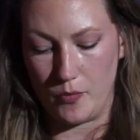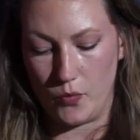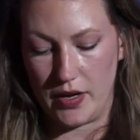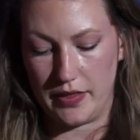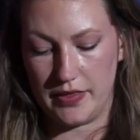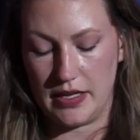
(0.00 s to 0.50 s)

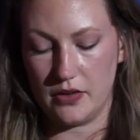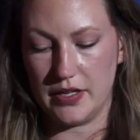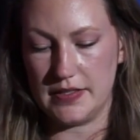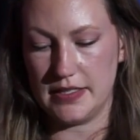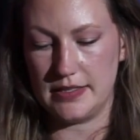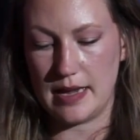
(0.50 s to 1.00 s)
With
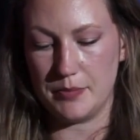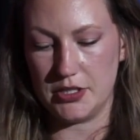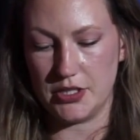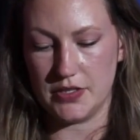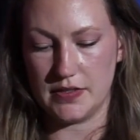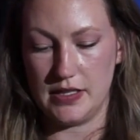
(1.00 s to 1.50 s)
increasing
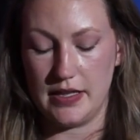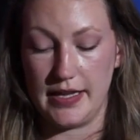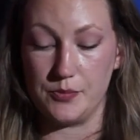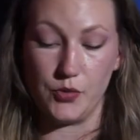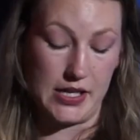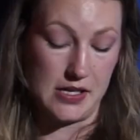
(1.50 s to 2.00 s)
temperatures and the
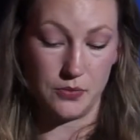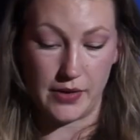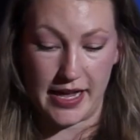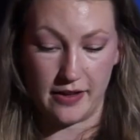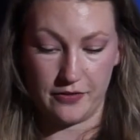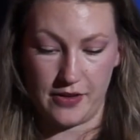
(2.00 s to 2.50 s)
heat
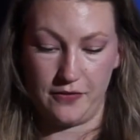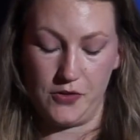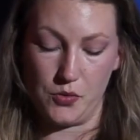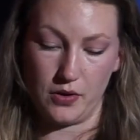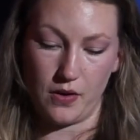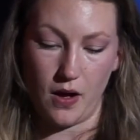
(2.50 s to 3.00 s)
wave, if
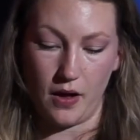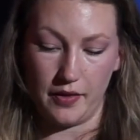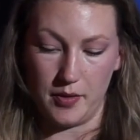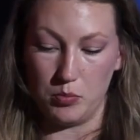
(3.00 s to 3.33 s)
you recall the